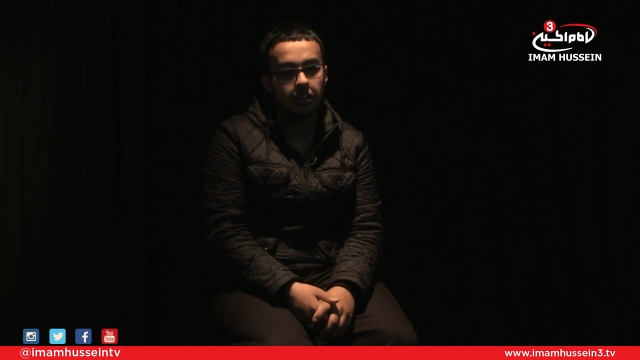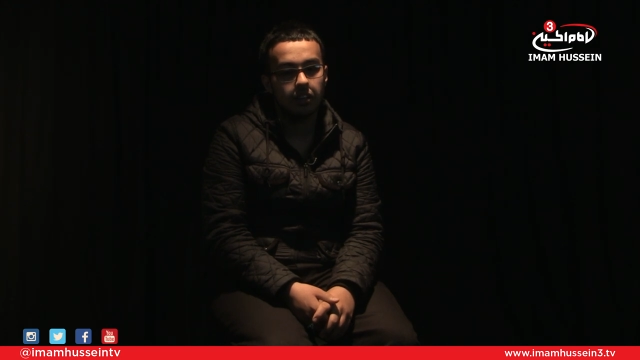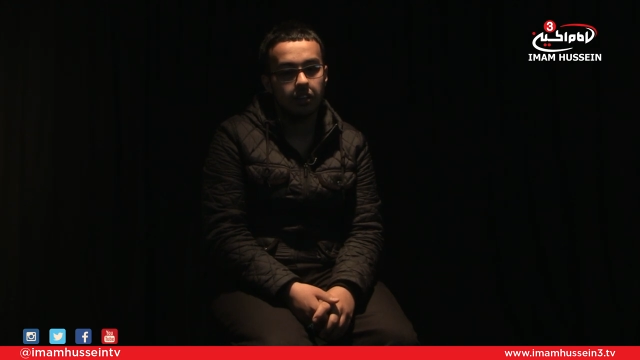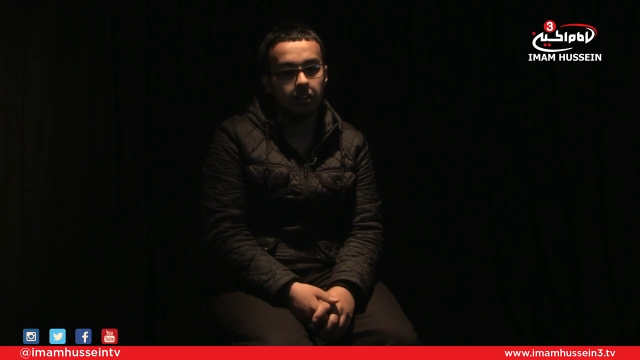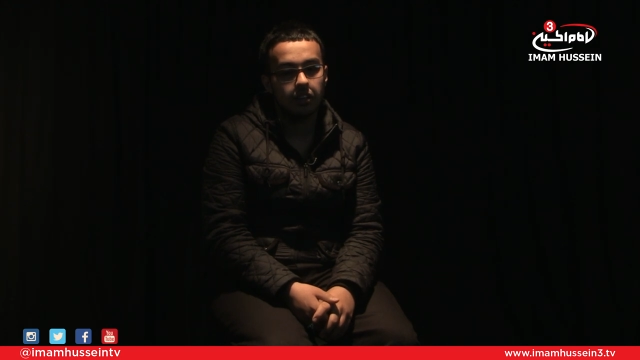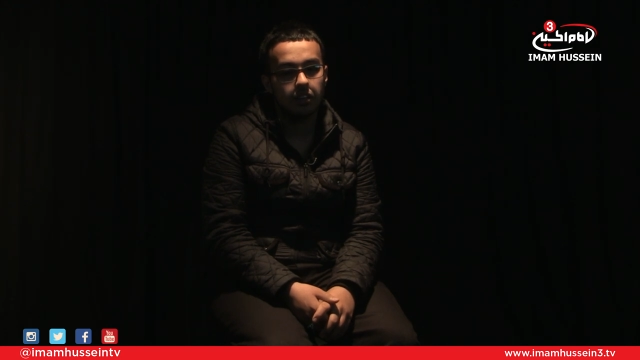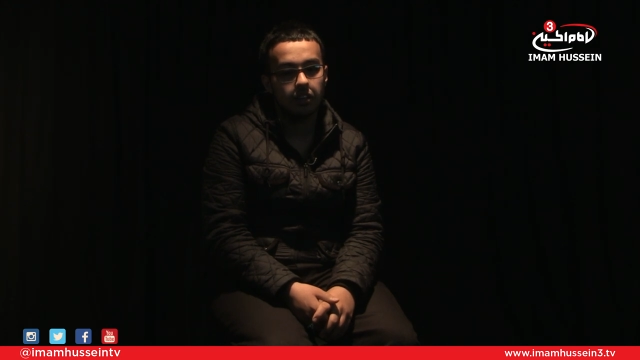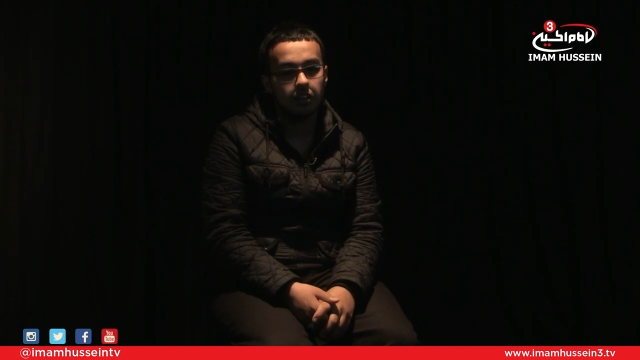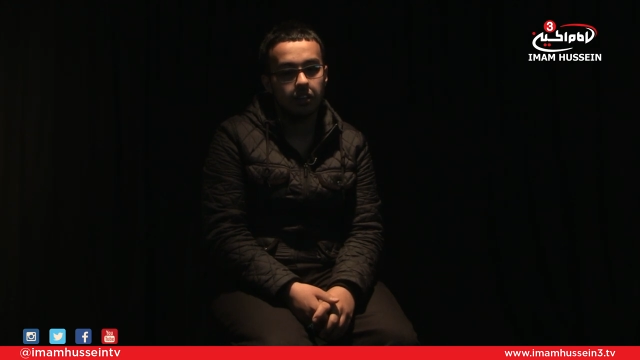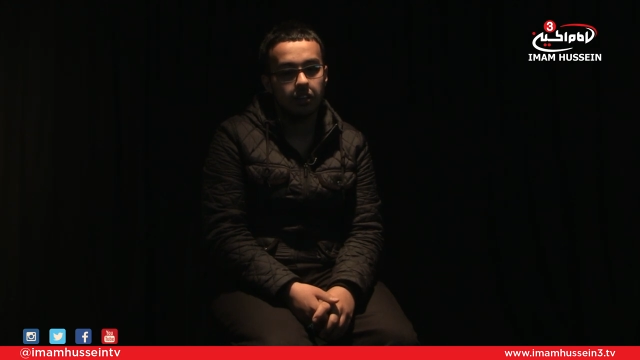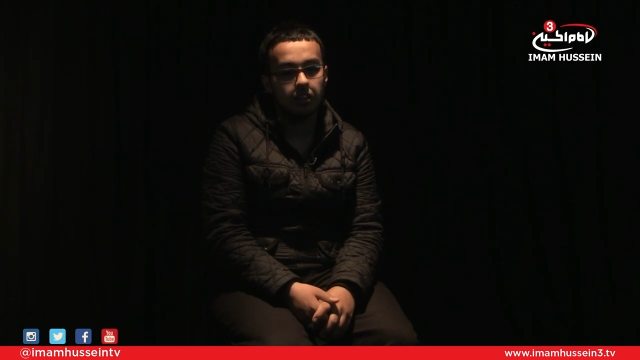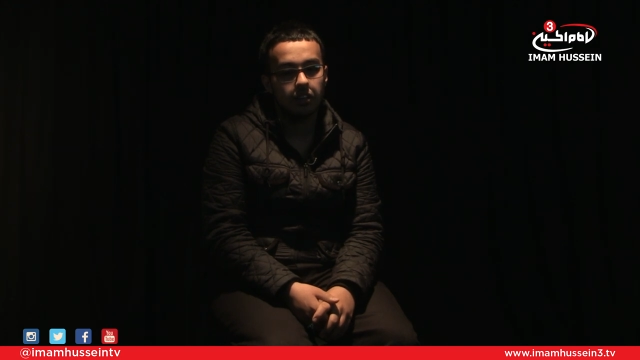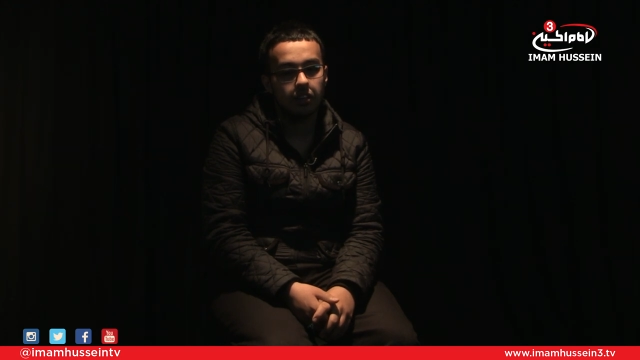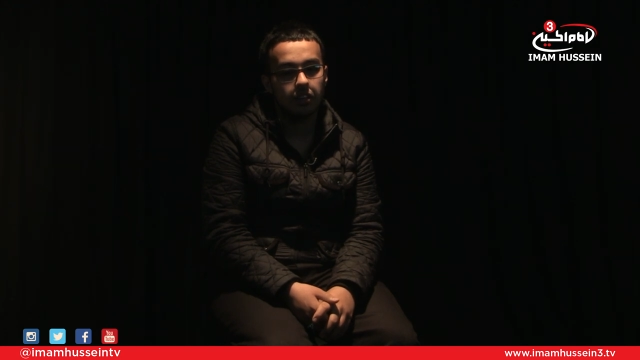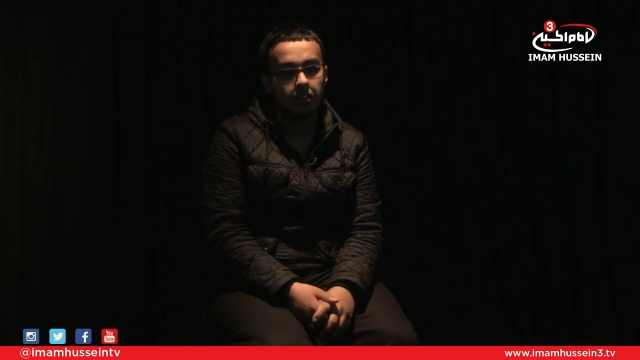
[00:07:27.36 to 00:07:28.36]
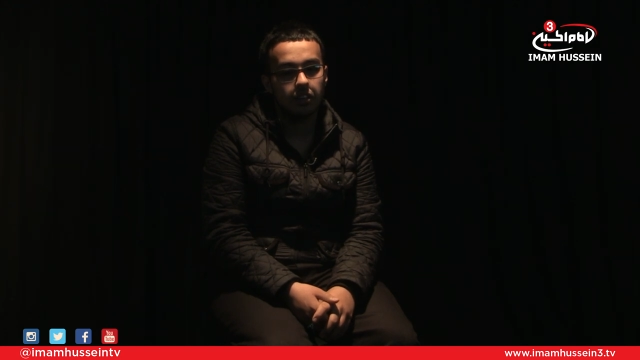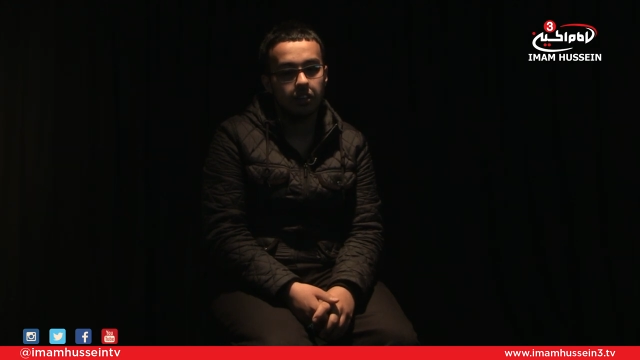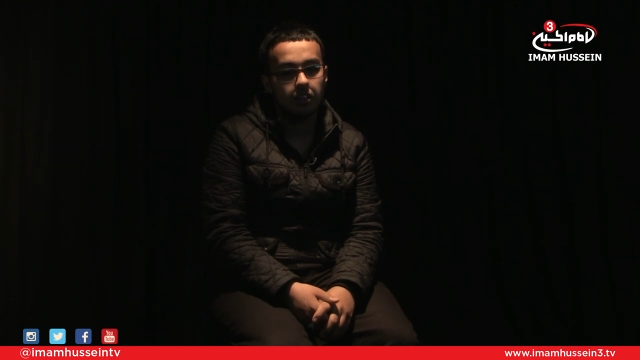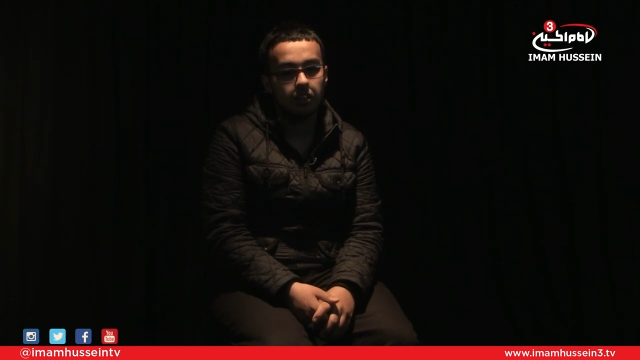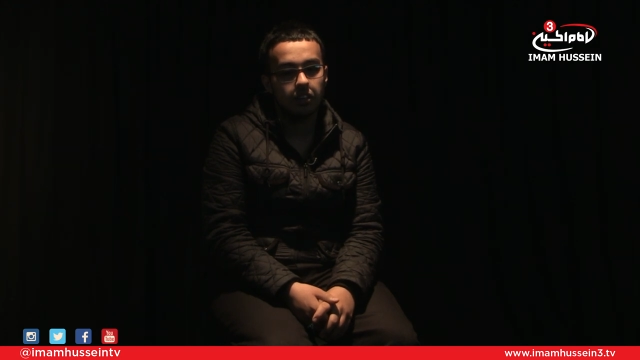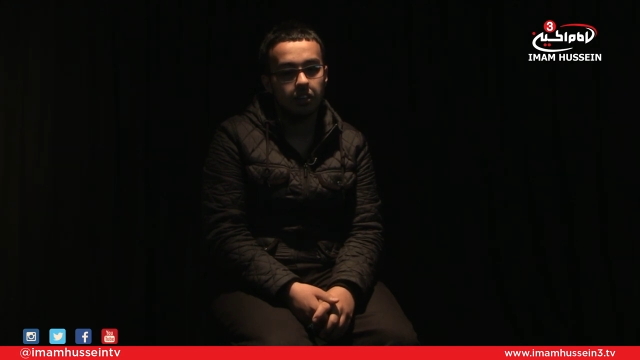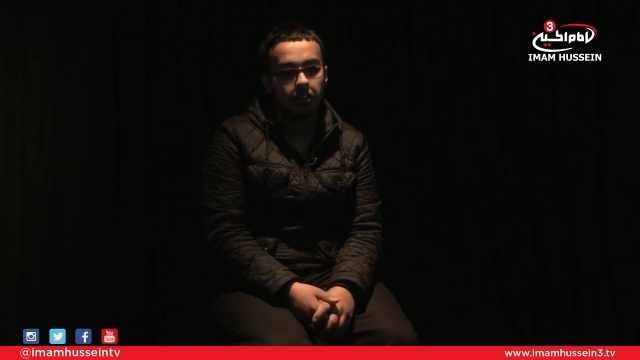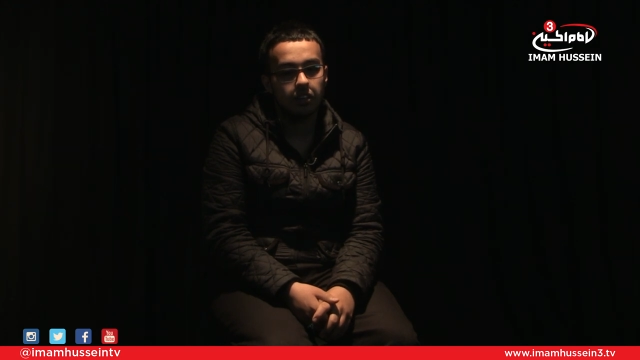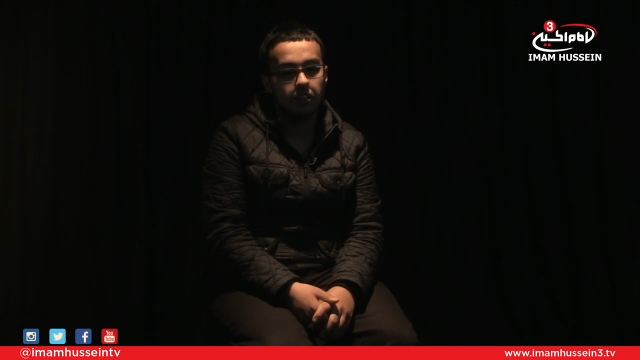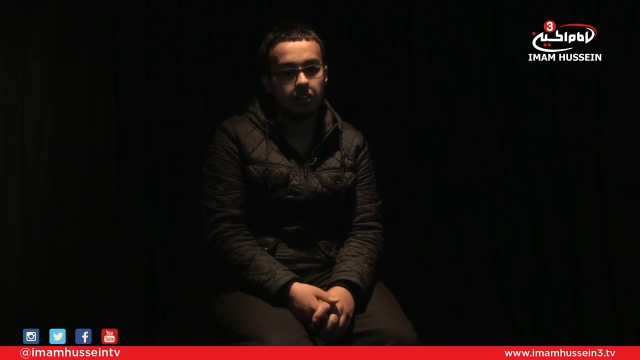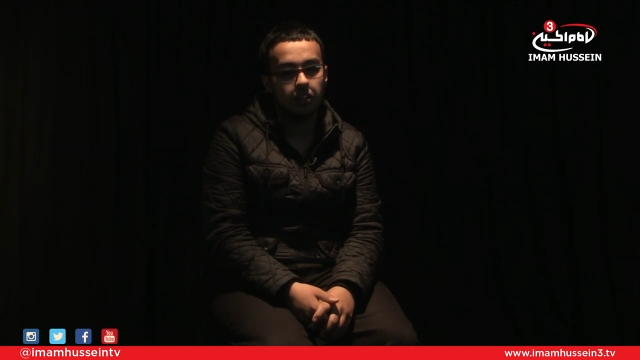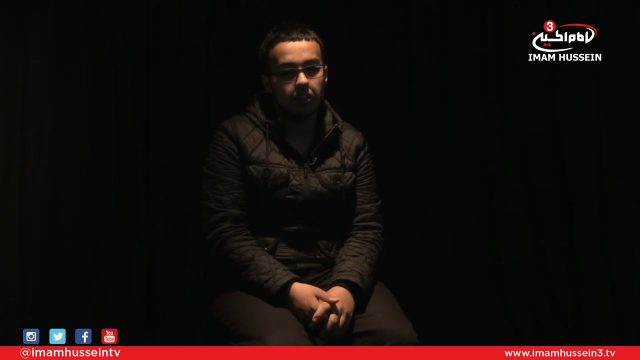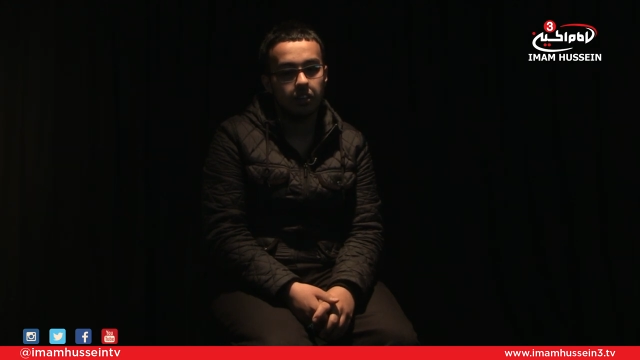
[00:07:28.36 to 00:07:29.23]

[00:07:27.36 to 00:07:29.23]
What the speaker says: No one is speaking in this clip.